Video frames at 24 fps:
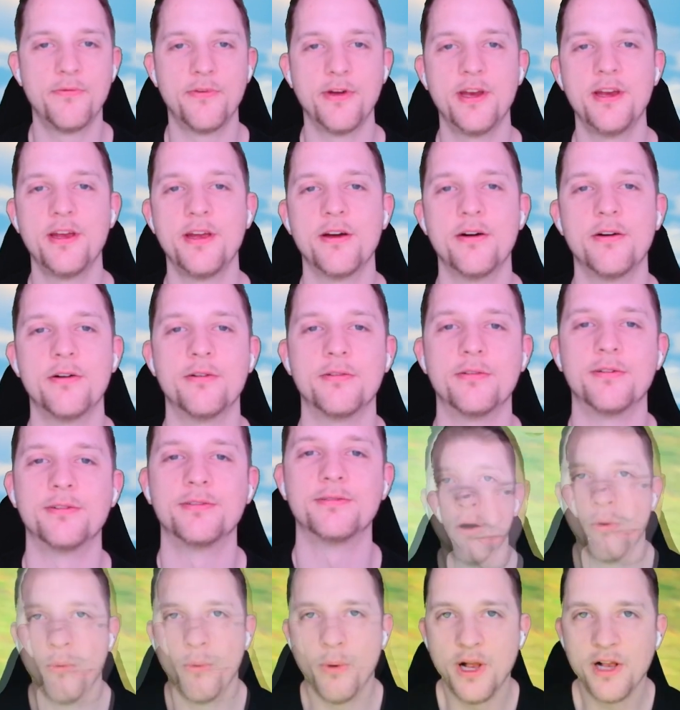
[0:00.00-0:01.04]
video!
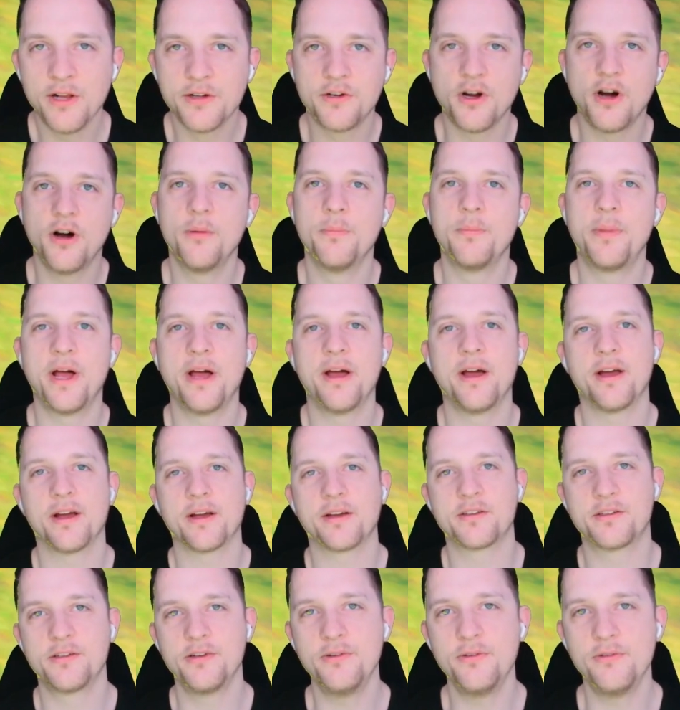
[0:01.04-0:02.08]
Welcome
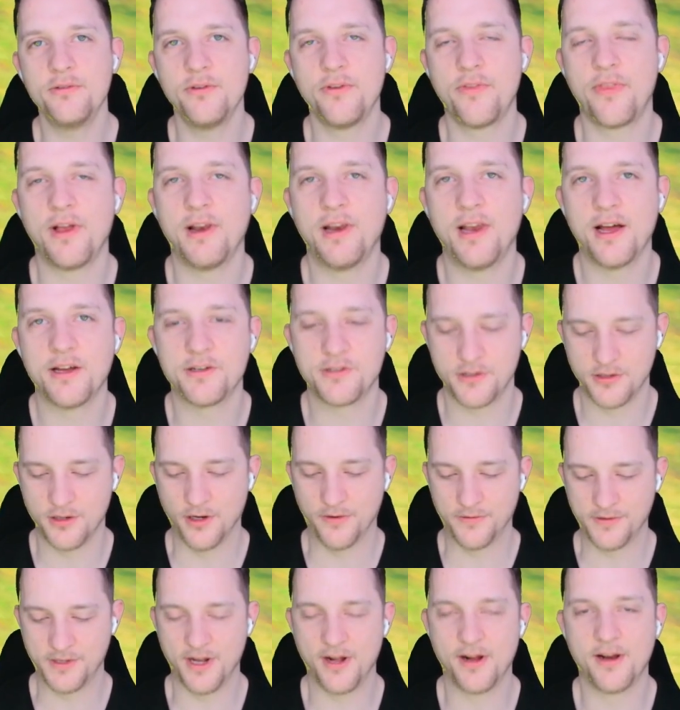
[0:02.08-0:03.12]
back to The Legend
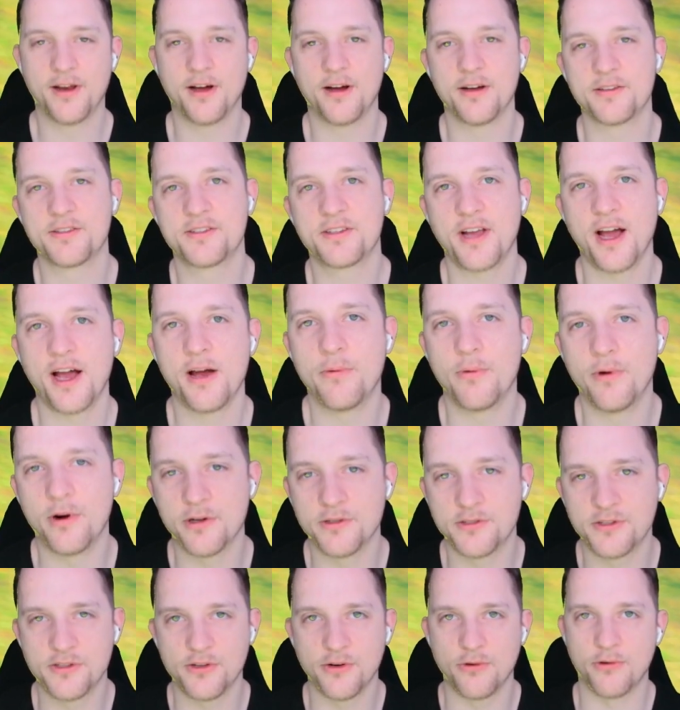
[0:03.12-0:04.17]
of Zelda
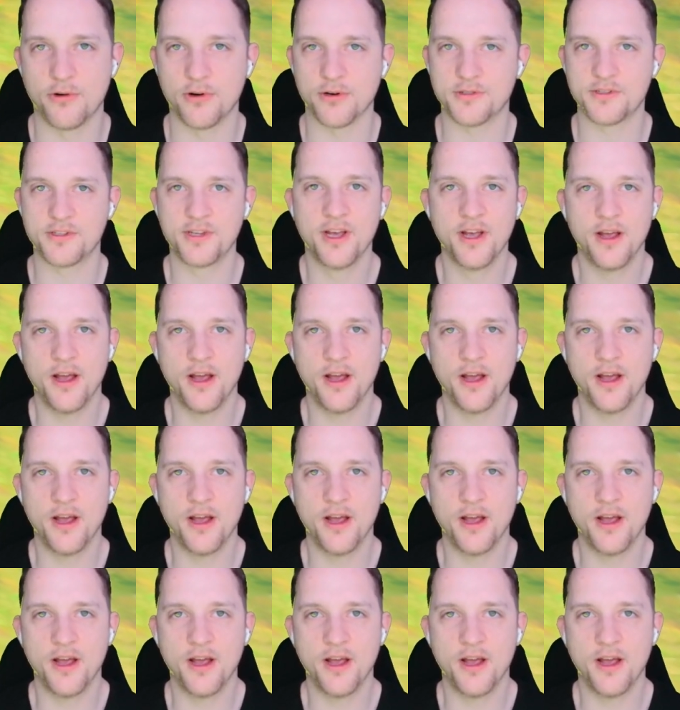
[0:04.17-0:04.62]
Skyward Sword.